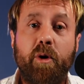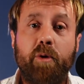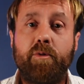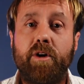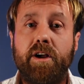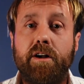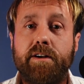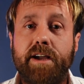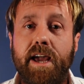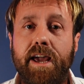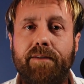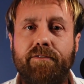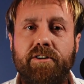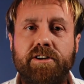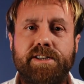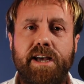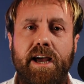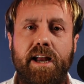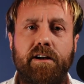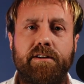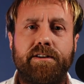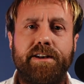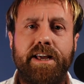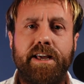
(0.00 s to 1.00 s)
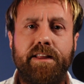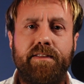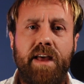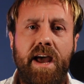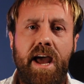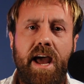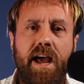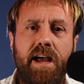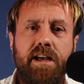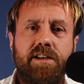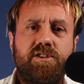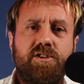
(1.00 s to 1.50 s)
Real Gamers, I don't need
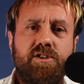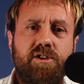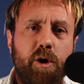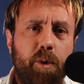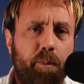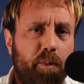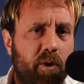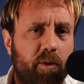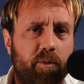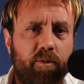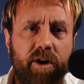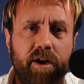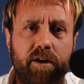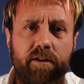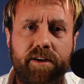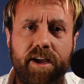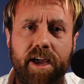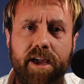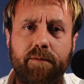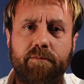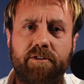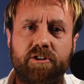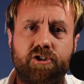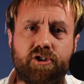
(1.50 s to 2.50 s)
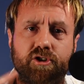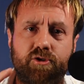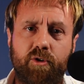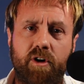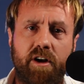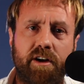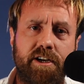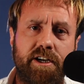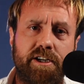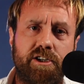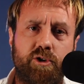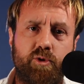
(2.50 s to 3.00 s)
that, Super Real Gamers
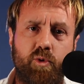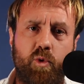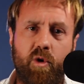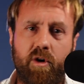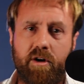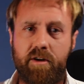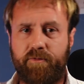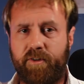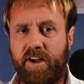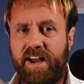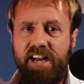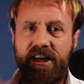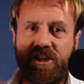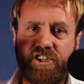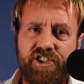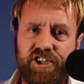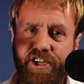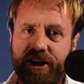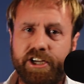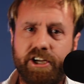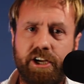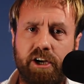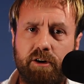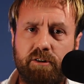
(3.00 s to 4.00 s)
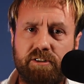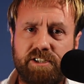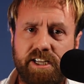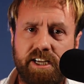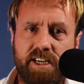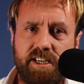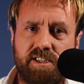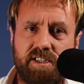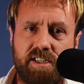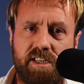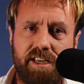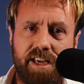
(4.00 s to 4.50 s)
Drunken Dwarf,
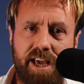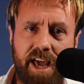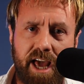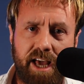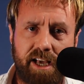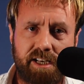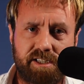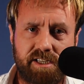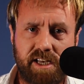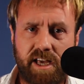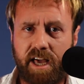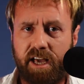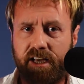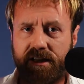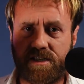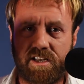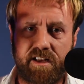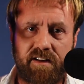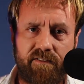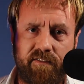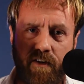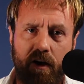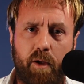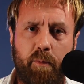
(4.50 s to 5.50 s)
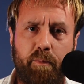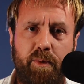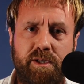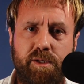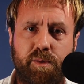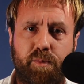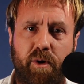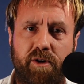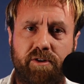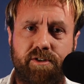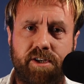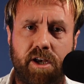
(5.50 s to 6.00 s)
GOTCXX and Vulpus
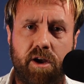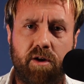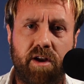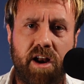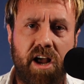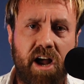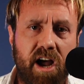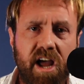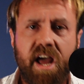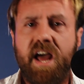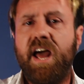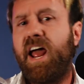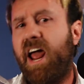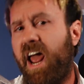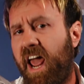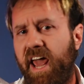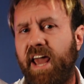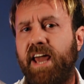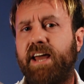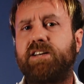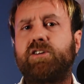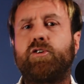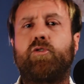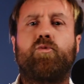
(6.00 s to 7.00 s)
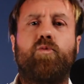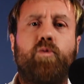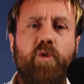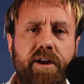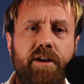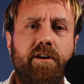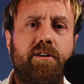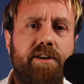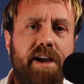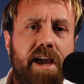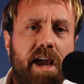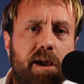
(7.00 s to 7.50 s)
Persona, and
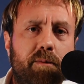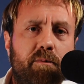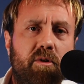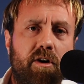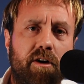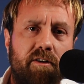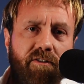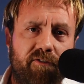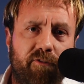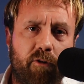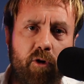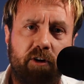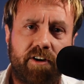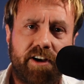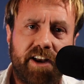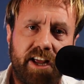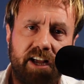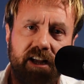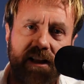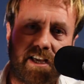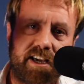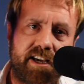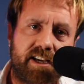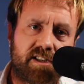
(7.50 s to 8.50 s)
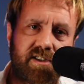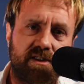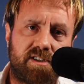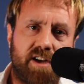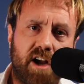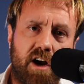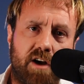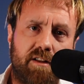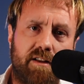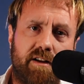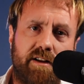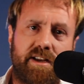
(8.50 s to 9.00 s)
Real Gamer Fornelius
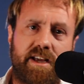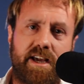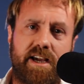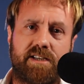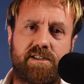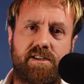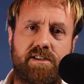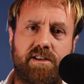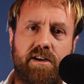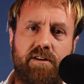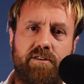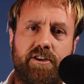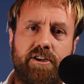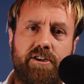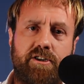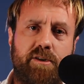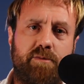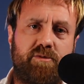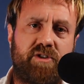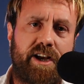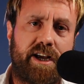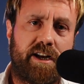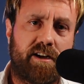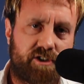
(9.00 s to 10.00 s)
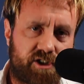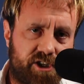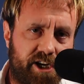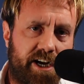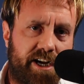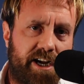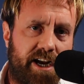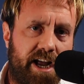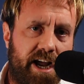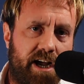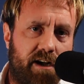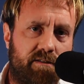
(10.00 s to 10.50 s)
Noland. He has his own YouTube channel, check
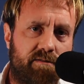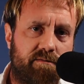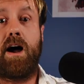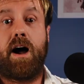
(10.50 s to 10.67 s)
it out.